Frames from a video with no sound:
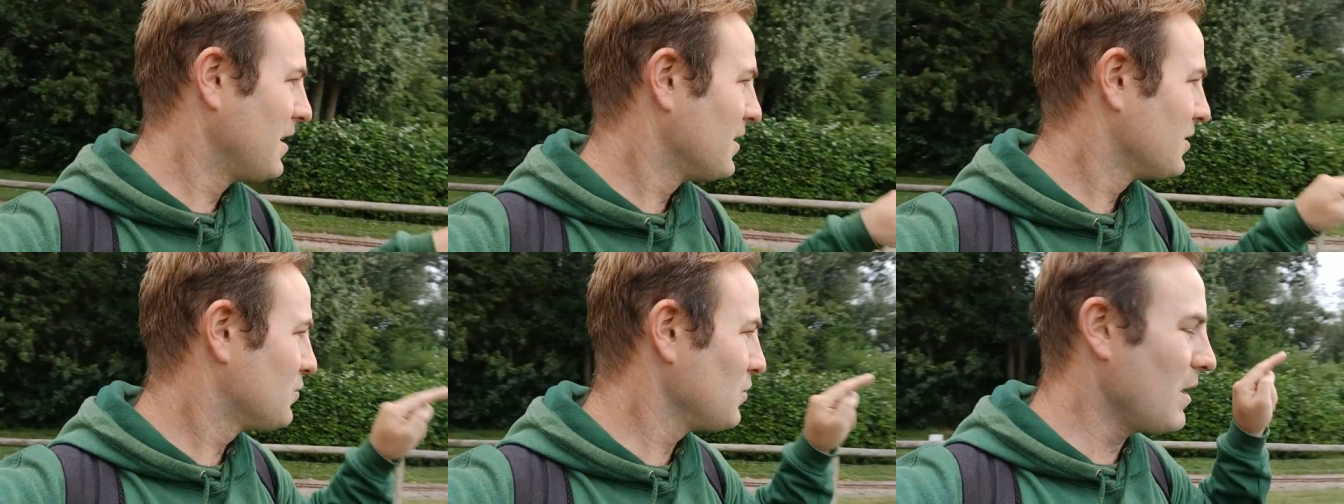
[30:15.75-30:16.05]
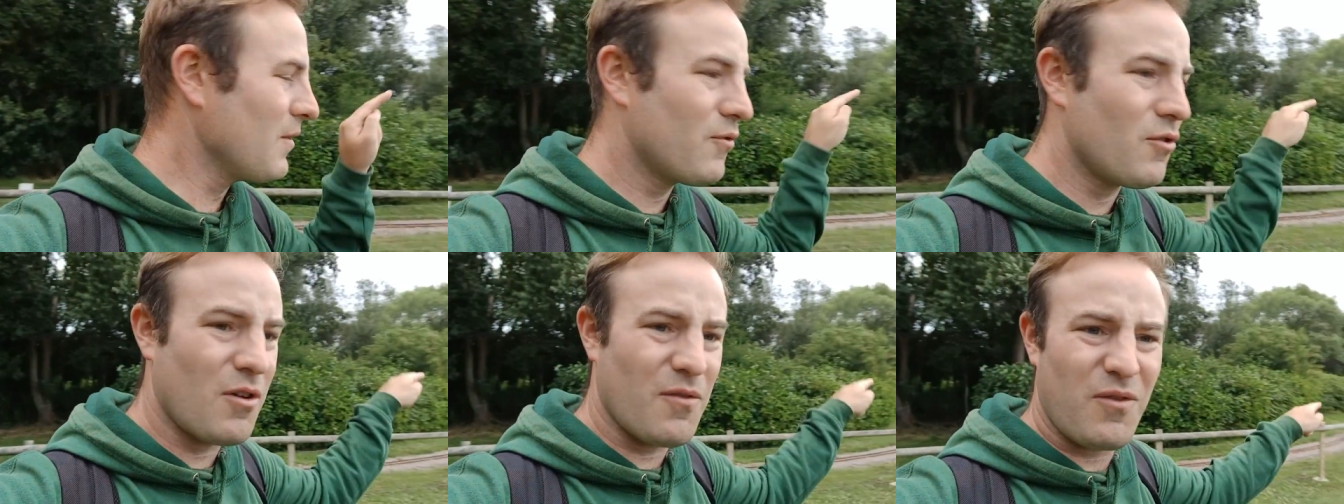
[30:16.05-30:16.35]
So
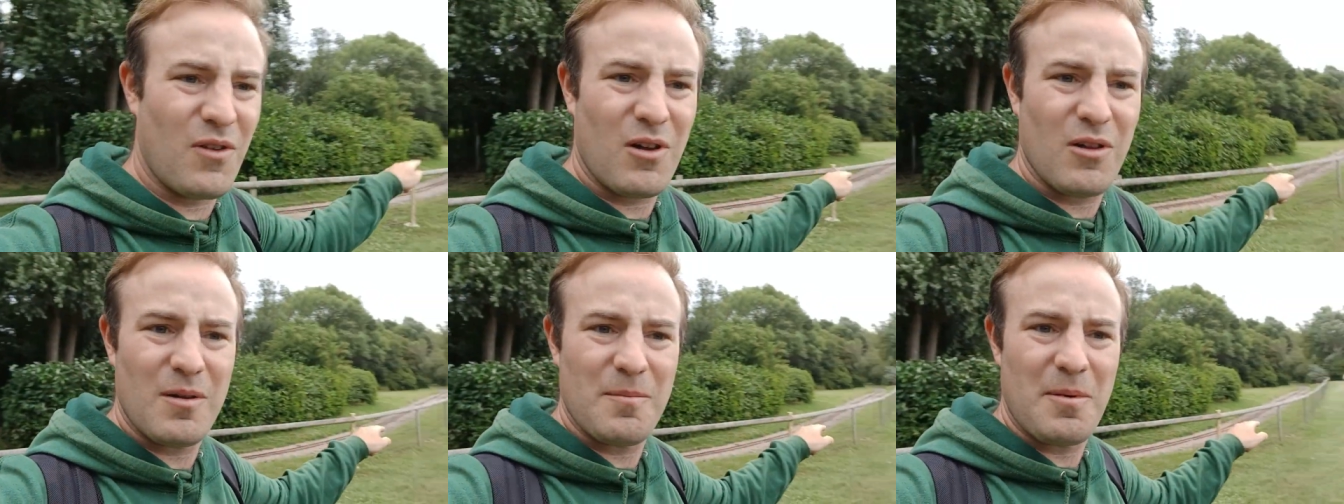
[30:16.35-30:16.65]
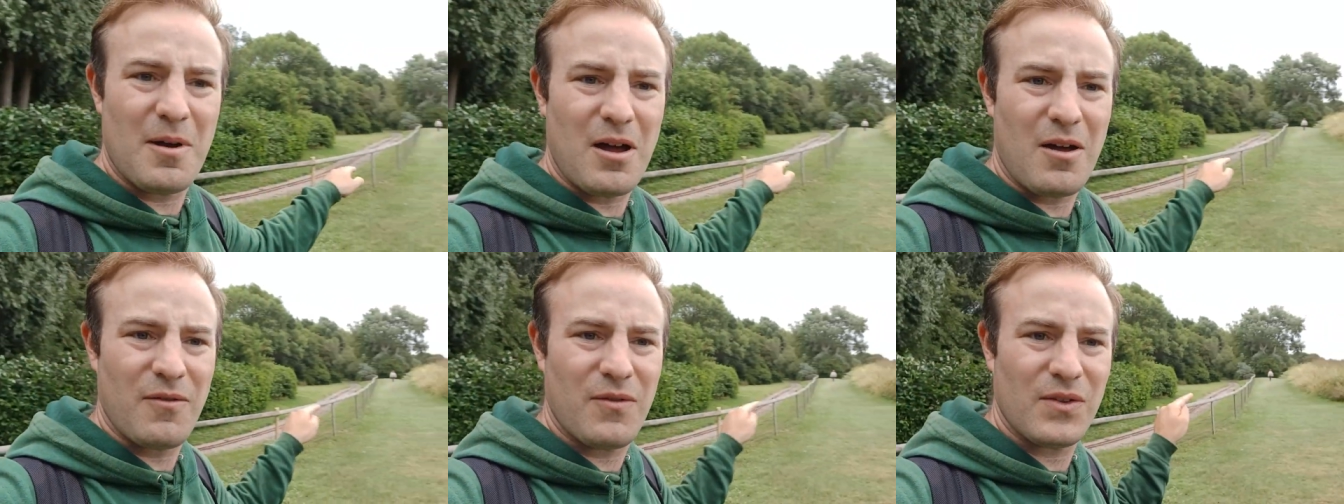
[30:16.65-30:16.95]
I've got to follow the
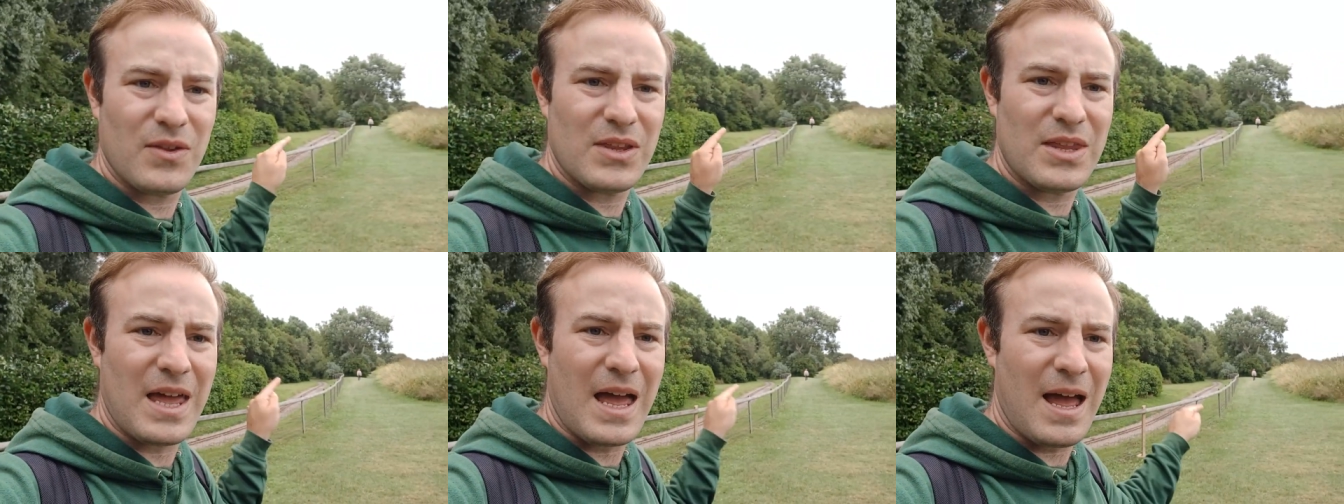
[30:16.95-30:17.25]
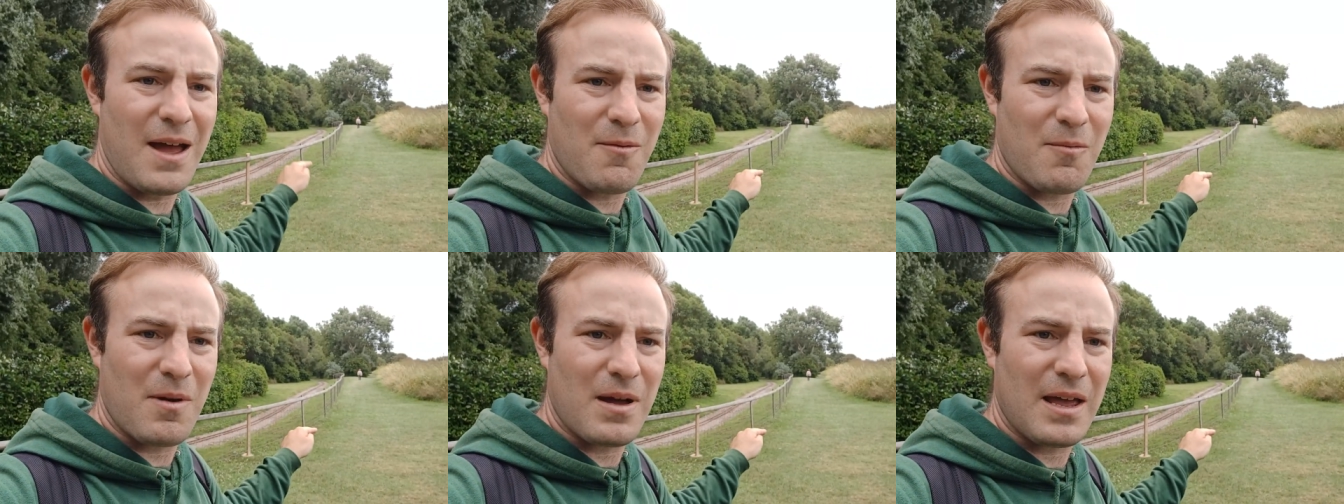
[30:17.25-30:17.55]
path
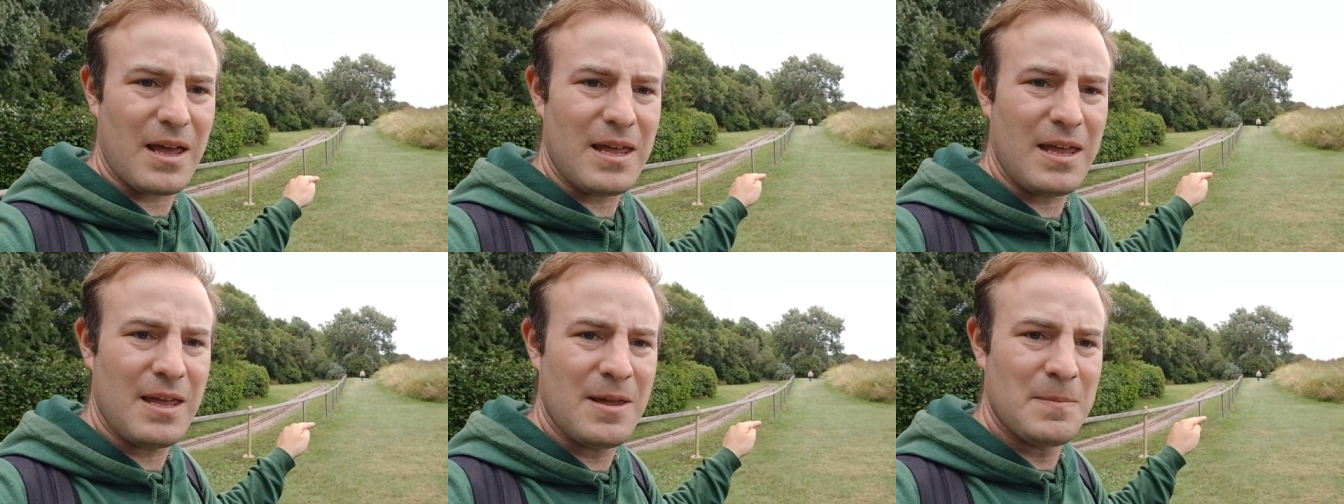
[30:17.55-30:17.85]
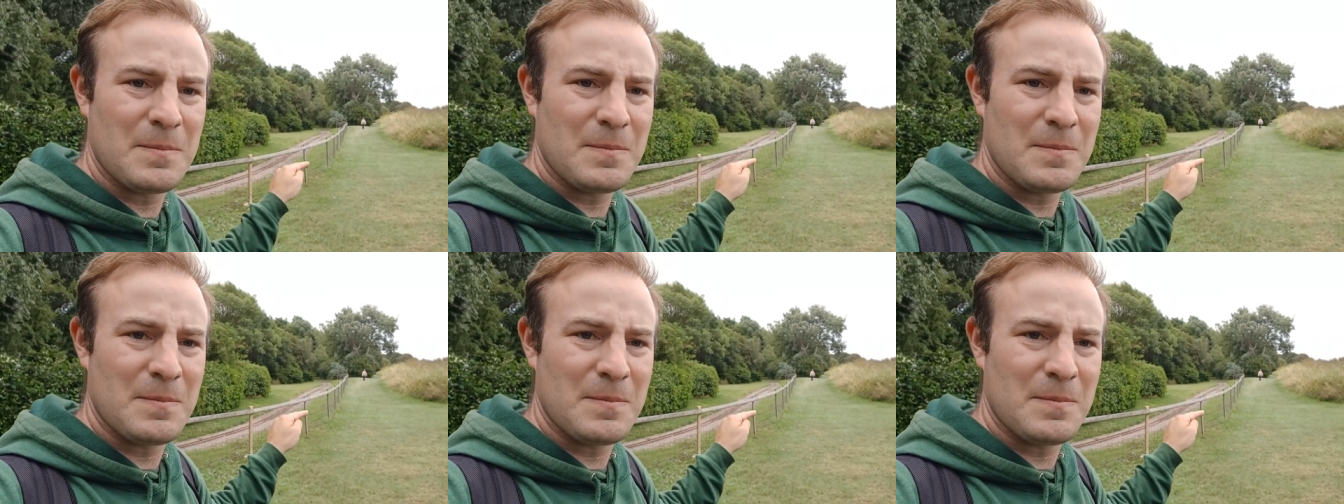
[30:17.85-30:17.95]
that way,